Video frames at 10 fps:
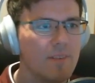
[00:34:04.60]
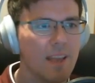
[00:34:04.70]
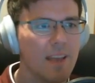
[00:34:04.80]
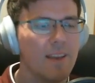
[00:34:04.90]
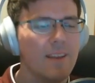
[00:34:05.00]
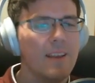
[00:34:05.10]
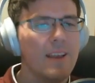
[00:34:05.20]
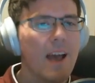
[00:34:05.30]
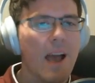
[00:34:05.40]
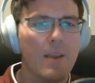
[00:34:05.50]
Yeah,
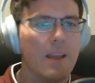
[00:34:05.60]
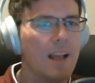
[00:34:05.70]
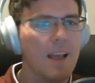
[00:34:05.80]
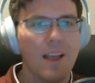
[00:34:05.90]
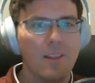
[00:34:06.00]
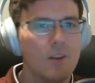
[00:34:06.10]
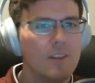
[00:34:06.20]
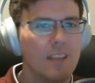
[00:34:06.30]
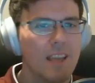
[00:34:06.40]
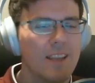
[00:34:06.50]
I
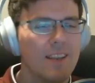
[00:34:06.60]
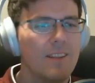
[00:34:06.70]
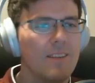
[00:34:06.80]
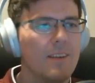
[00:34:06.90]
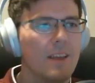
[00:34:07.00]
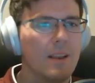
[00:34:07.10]
looked again, and